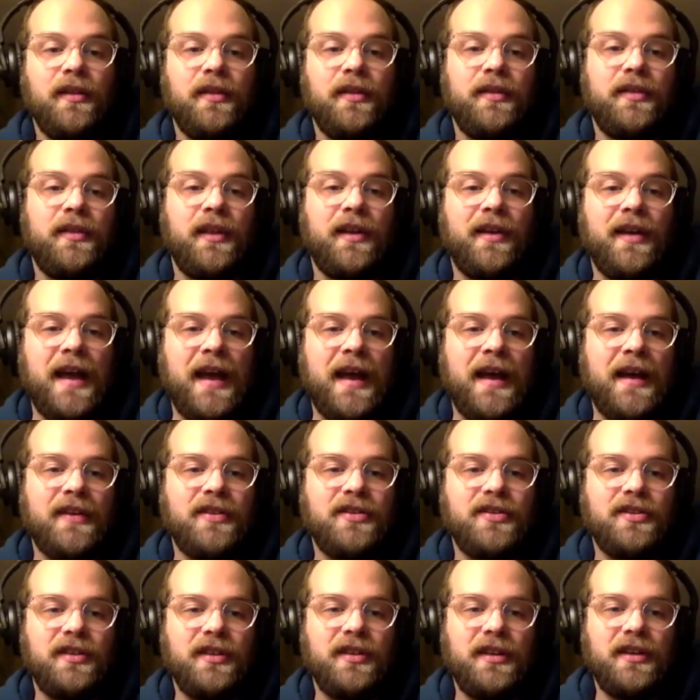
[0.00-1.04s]
Dude, they're
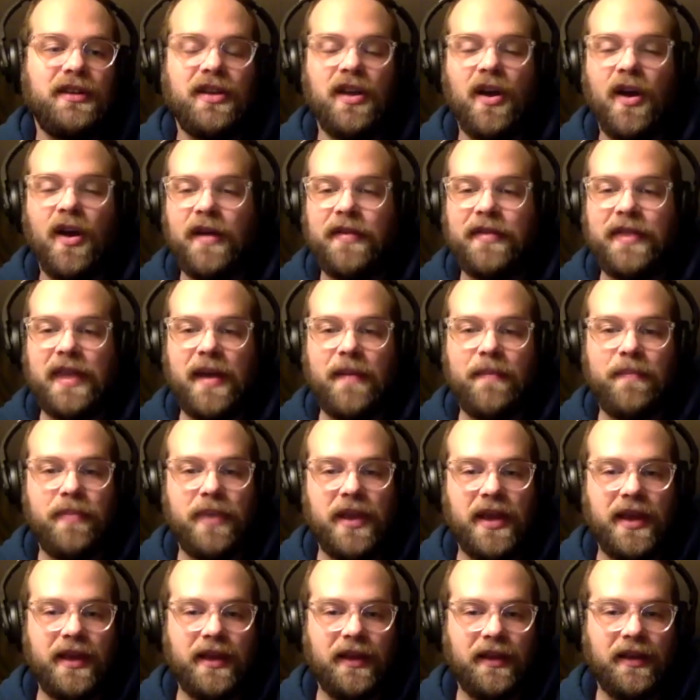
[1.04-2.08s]
actually not that
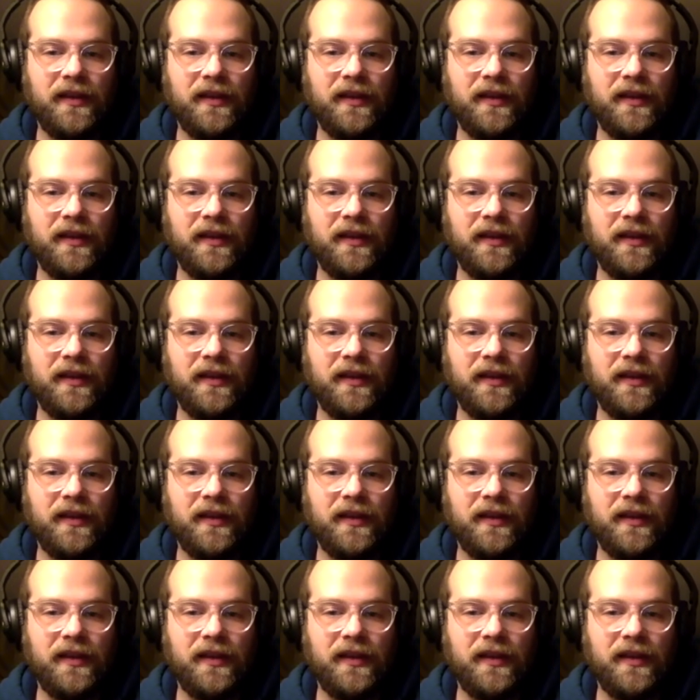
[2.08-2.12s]
big.